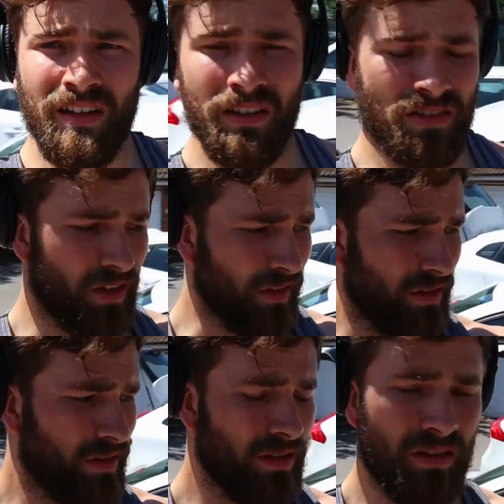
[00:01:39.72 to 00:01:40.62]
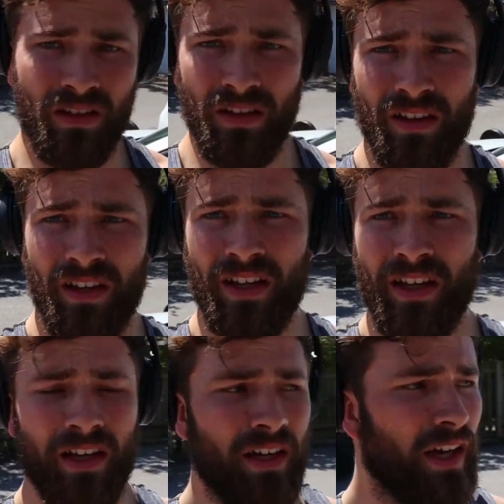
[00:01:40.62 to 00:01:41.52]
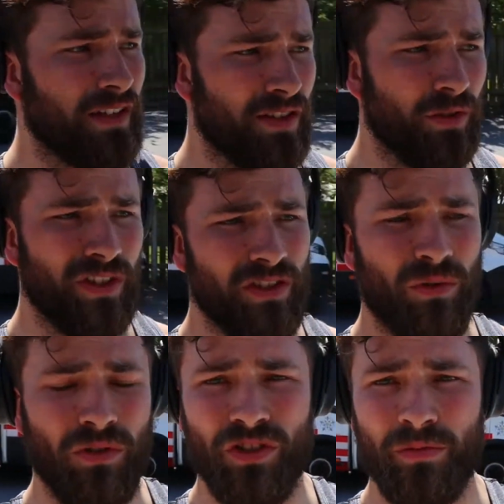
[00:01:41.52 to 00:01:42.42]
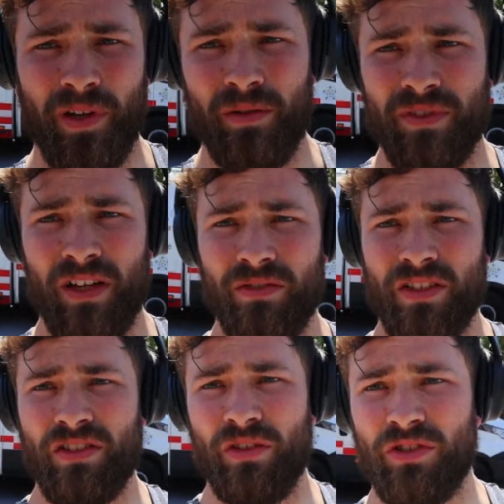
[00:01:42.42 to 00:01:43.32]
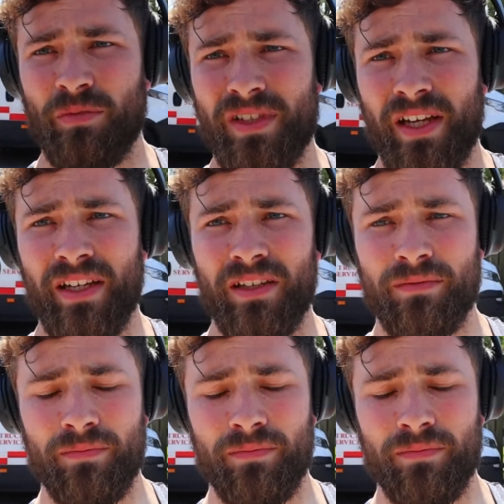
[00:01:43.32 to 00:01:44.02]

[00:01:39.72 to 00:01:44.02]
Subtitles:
So, it's the Eugene squats just by themselves, there's no superset here.